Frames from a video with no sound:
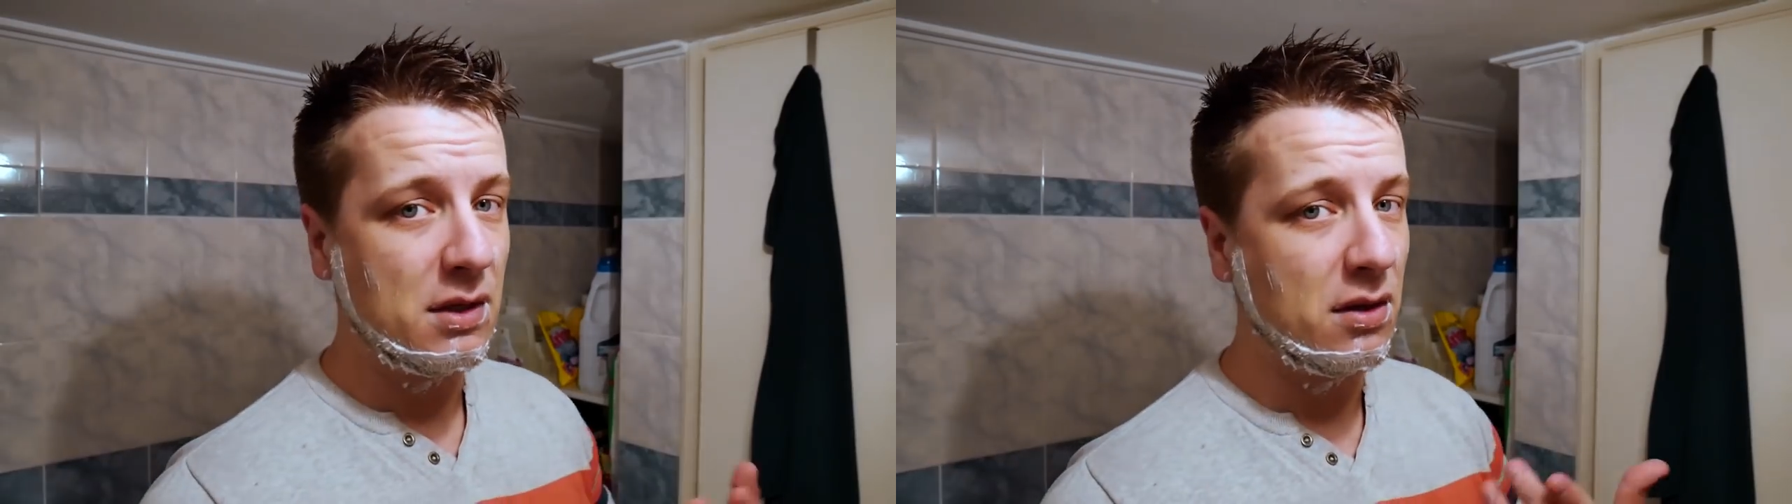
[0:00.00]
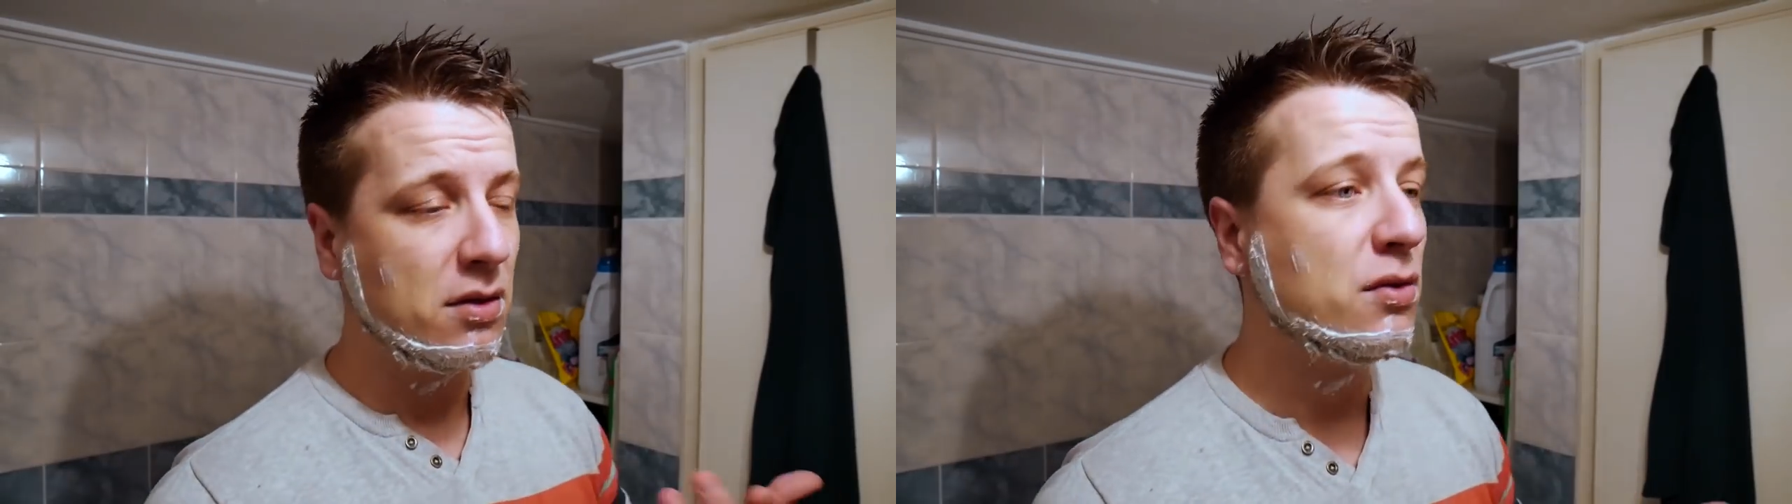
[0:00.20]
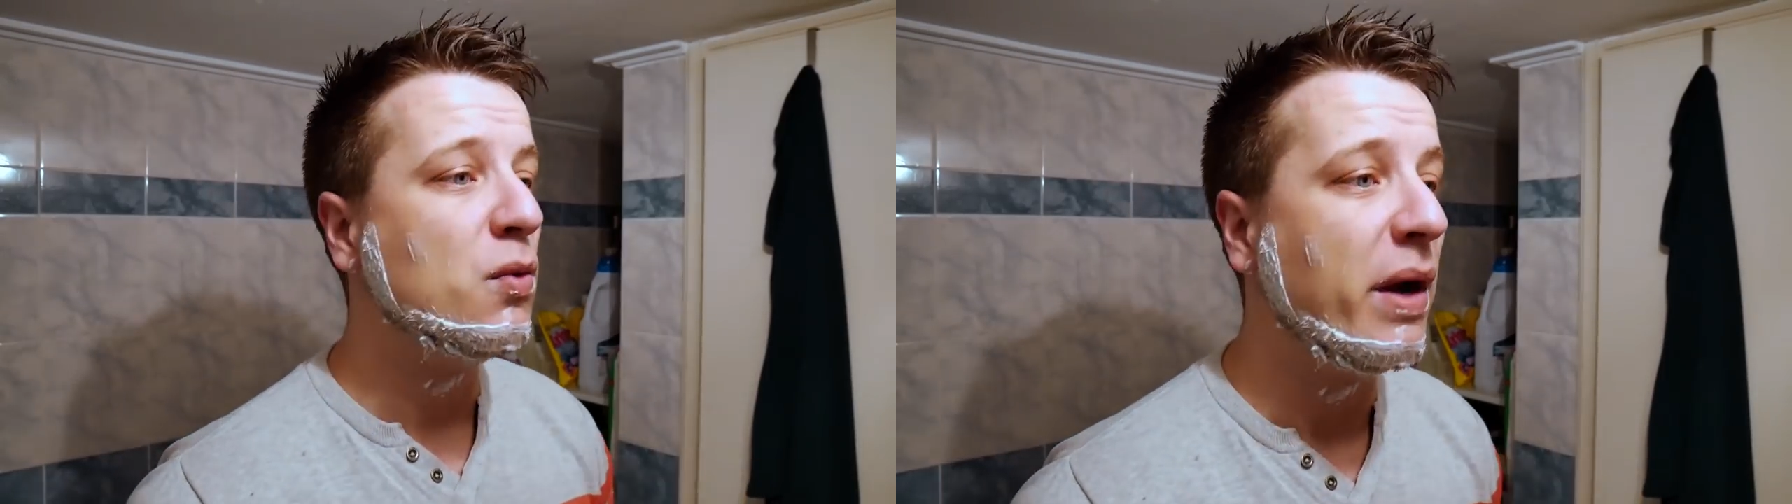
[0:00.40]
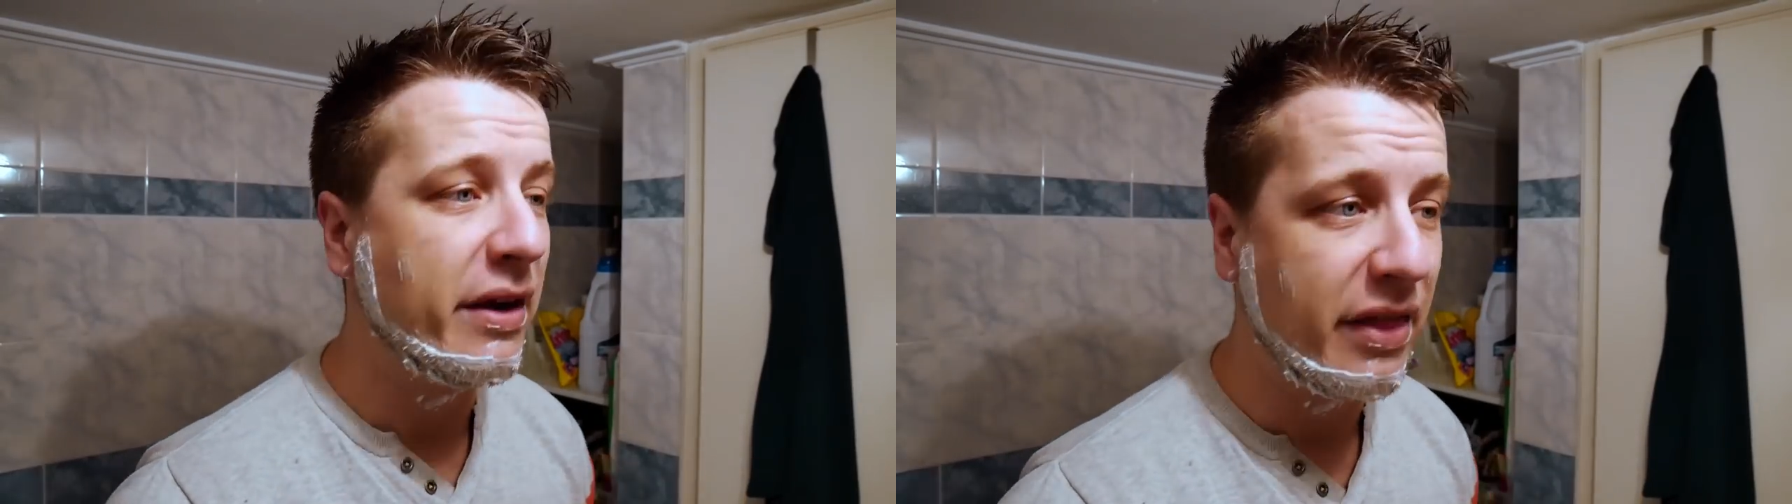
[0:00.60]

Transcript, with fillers: don't know, do weird